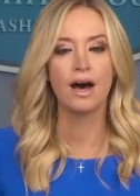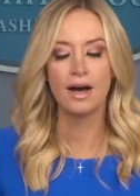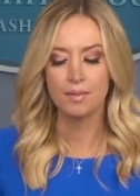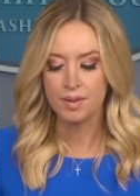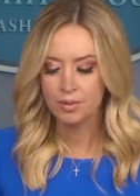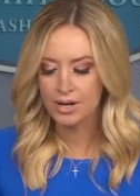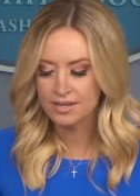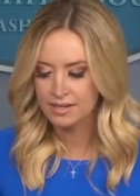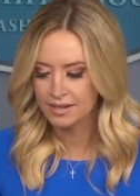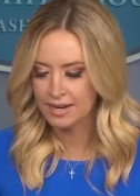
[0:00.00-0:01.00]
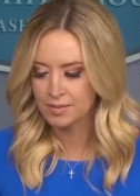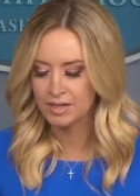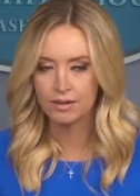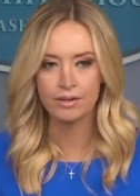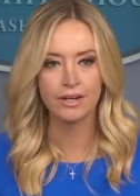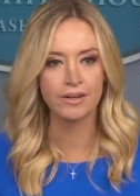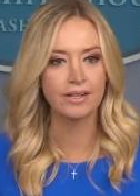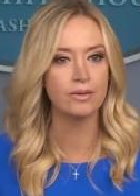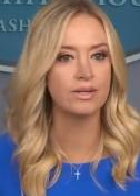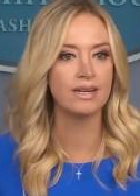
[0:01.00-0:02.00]
Uh, the president has been clear that
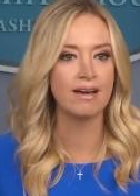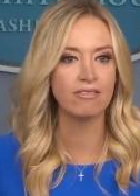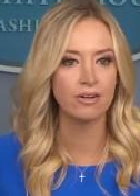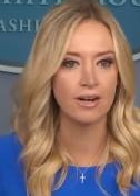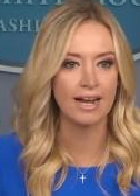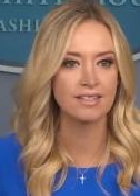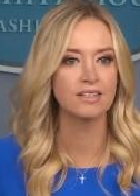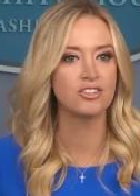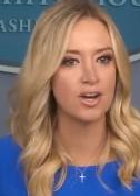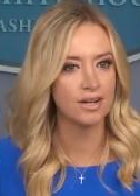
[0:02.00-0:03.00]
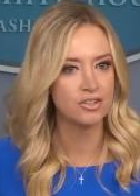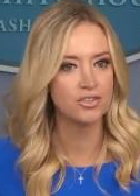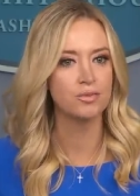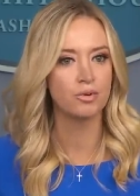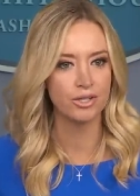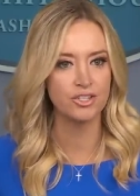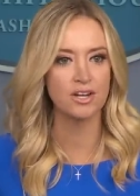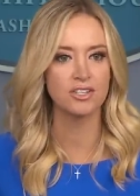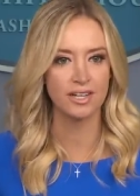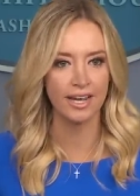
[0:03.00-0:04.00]
he would never ask a judge to
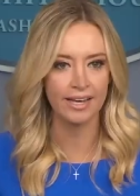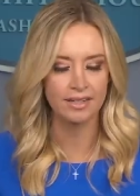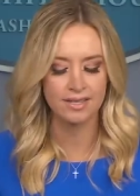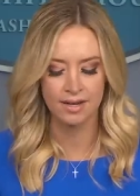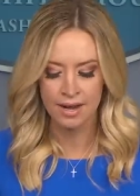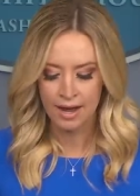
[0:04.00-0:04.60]
prejudge a case.